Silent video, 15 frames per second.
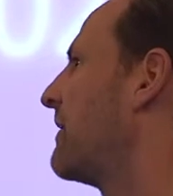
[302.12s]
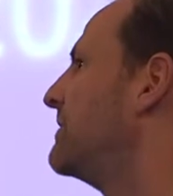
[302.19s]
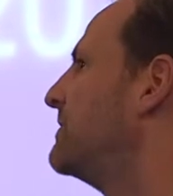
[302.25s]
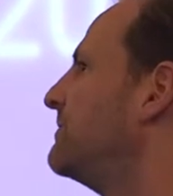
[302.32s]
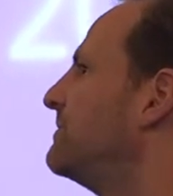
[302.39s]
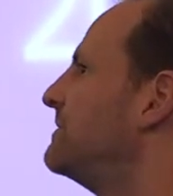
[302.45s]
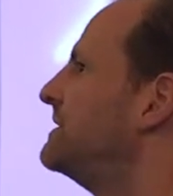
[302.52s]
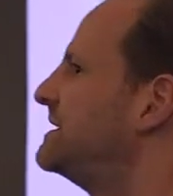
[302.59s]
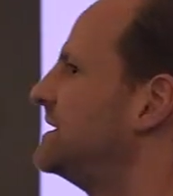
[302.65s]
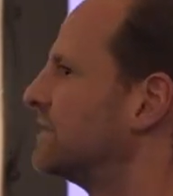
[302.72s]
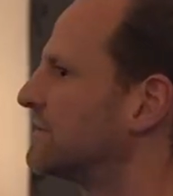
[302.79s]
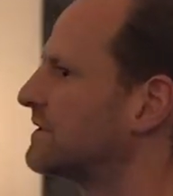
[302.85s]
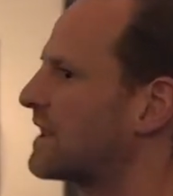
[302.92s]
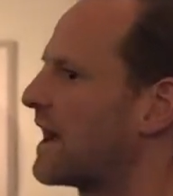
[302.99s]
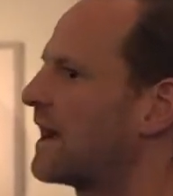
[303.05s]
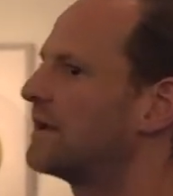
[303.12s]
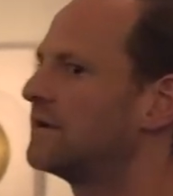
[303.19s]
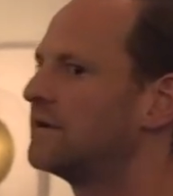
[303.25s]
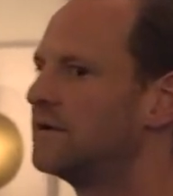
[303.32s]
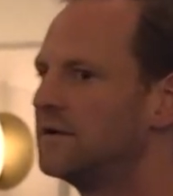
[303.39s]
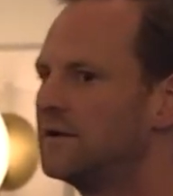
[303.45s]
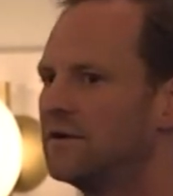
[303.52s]
you deal with
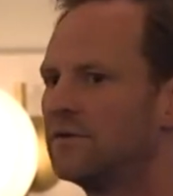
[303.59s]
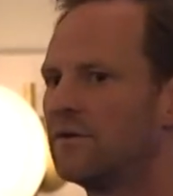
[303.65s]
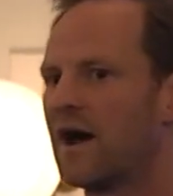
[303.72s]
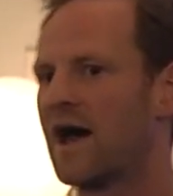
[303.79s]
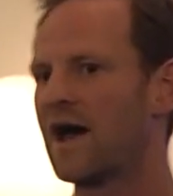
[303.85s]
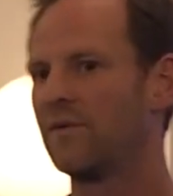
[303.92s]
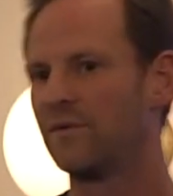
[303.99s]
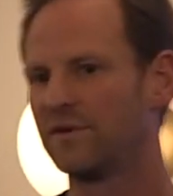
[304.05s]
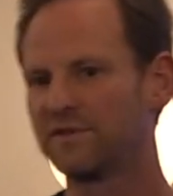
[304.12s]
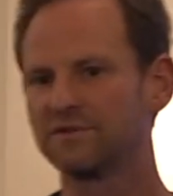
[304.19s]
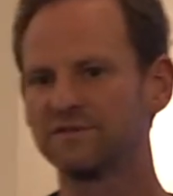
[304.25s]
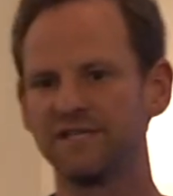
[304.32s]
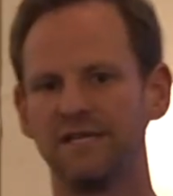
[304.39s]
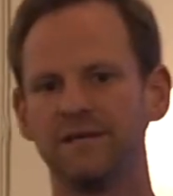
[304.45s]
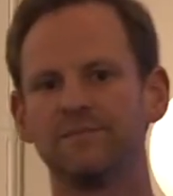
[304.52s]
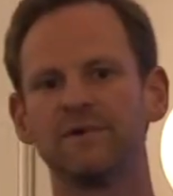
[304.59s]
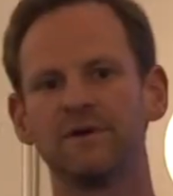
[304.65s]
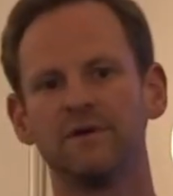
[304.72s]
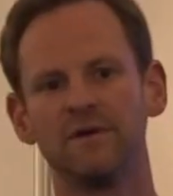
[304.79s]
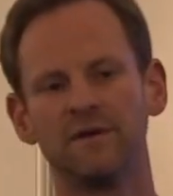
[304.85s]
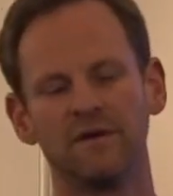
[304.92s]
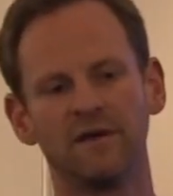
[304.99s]
that with your team
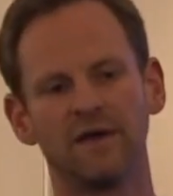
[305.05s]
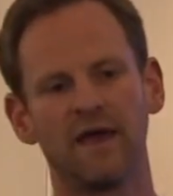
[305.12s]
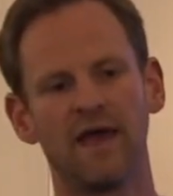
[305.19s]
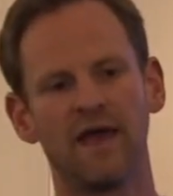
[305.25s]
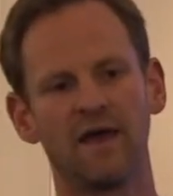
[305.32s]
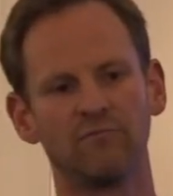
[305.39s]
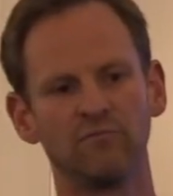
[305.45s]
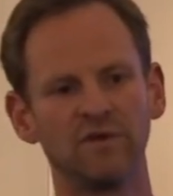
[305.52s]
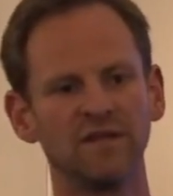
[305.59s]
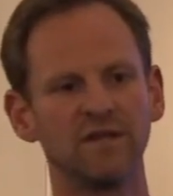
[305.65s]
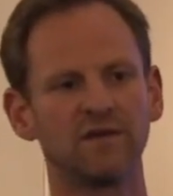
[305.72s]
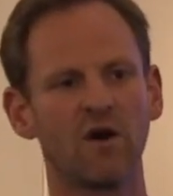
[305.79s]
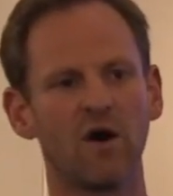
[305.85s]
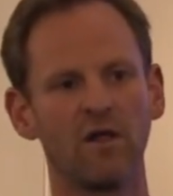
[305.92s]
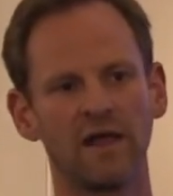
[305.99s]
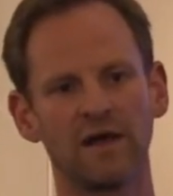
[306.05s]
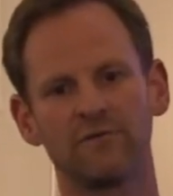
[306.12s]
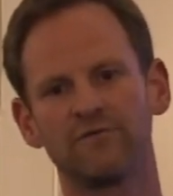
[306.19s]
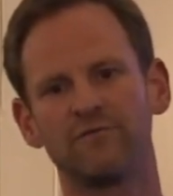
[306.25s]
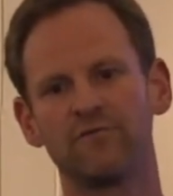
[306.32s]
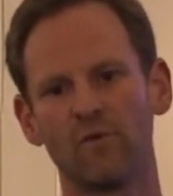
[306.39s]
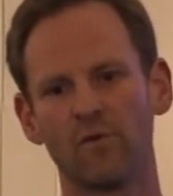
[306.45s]
and really call
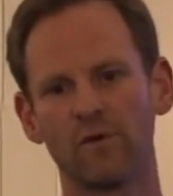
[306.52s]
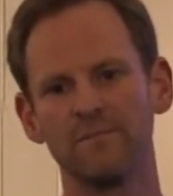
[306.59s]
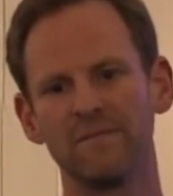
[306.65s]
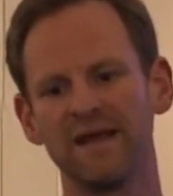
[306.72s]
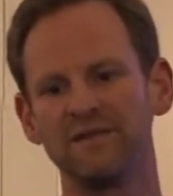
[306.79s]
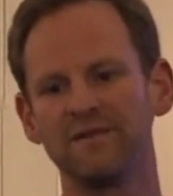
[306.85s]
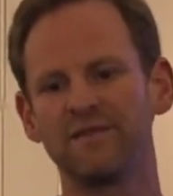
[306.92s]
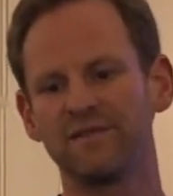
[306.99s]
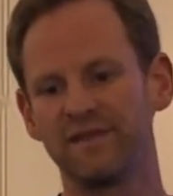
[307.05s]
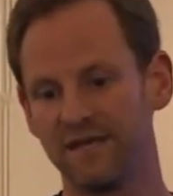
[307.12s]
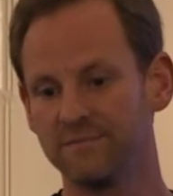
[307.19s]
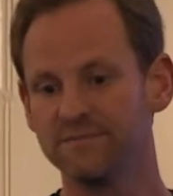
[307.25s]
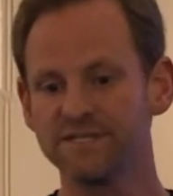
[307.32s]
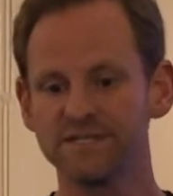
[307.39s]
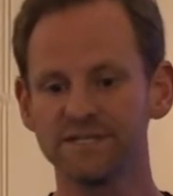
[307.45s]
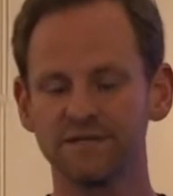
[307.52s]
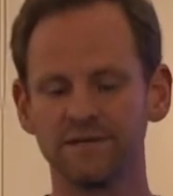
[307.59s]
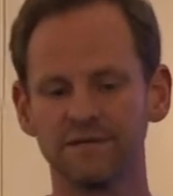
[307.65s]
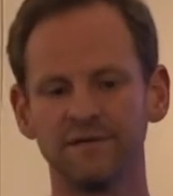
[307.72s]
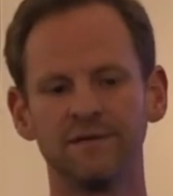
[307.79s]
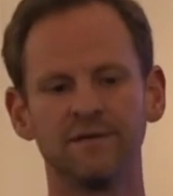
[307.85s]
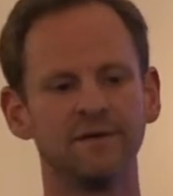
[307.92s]
out 4 main themes
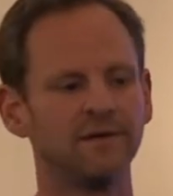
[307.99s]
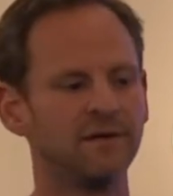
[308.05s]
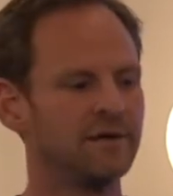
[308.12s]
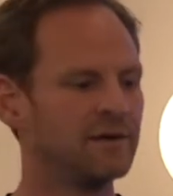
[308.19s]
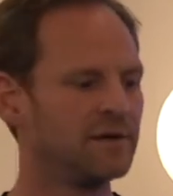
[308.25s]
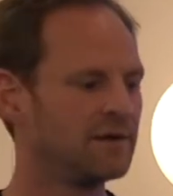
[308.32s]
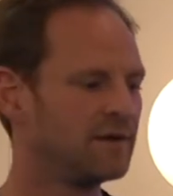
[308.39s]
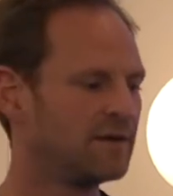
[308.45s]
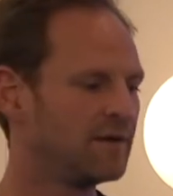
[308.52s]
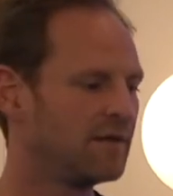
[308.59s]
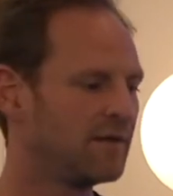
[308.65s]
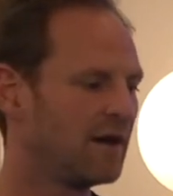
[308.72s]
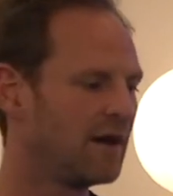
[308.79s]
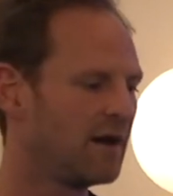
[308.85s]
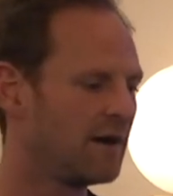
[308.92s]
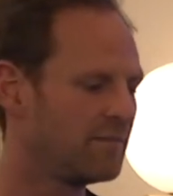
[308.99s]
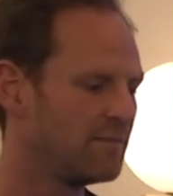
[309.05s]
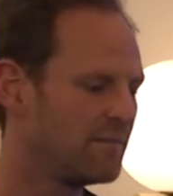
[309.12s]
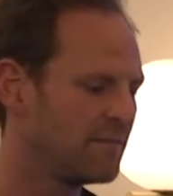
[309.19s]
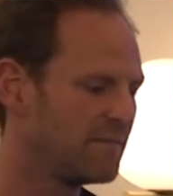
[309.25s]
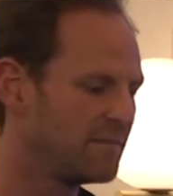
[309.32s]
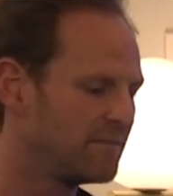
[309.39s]

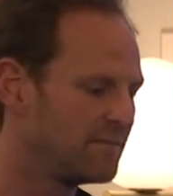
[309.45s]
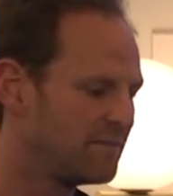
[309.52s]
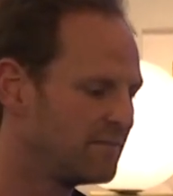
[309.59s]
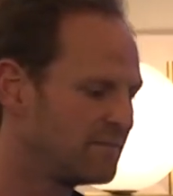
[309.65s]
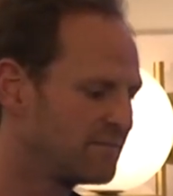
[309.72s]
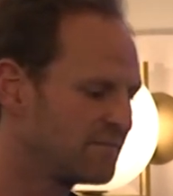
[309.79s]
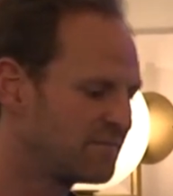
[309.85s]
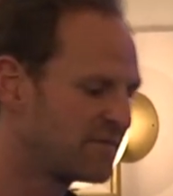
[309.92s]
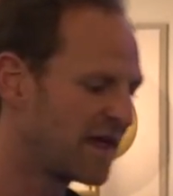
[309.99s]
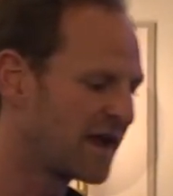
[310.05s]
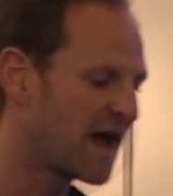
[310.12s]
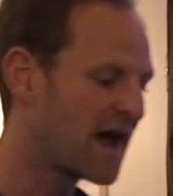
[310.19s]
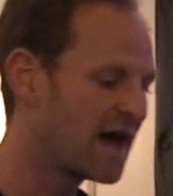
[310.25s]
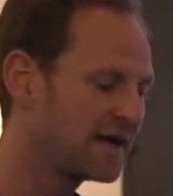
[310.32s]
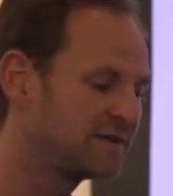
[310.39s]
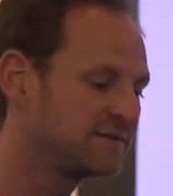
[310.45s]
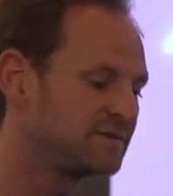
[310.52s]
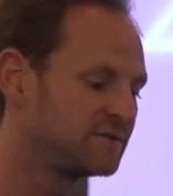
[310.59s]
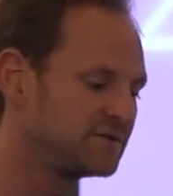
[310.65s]
that I